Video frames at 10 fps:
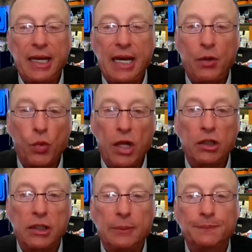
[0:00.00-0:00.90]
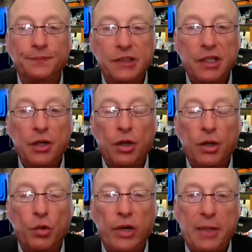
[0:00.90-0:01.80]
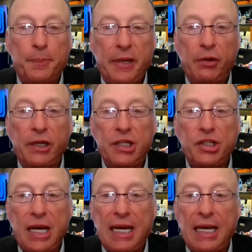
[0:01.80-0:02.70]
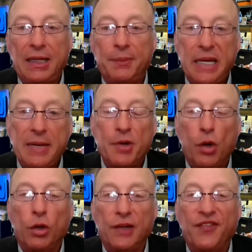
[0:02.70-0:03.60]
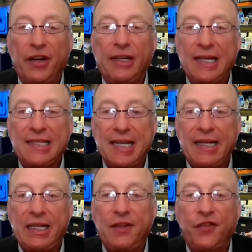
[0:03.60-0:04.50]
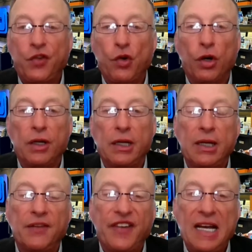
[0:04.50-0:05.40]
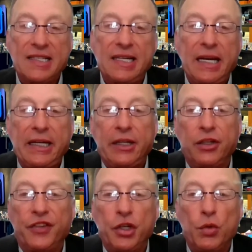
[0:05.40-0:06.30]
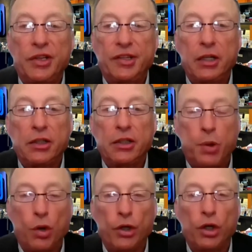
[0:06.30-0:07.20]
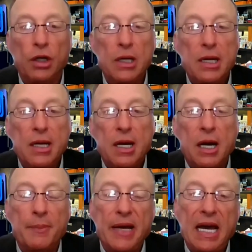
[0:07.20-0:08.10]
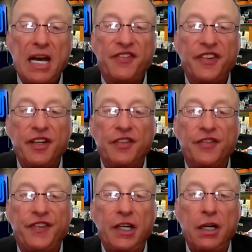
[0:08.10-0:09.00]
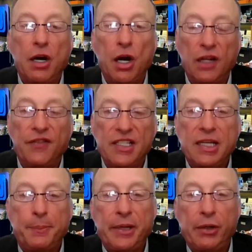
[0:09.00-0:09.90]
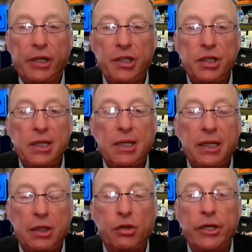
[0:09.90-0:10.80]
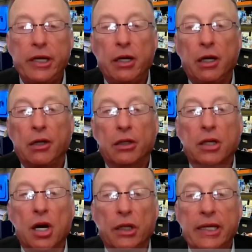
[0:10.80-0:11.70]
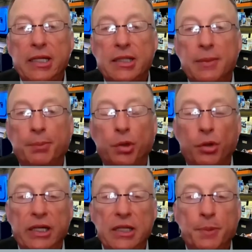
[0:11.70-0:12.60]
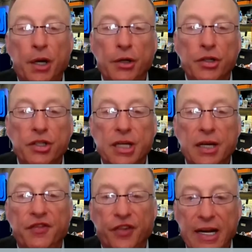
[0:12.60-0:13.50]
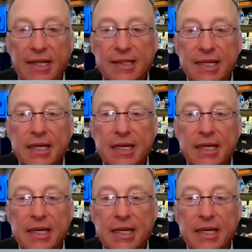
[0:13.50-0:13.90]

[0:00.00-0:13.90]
and welcome. We at Peerage and BMO are very excited for a fascinating interview with Douglas Porter. On behalf of all of us at Peerage, including our colleagues, employees, partners, and friends,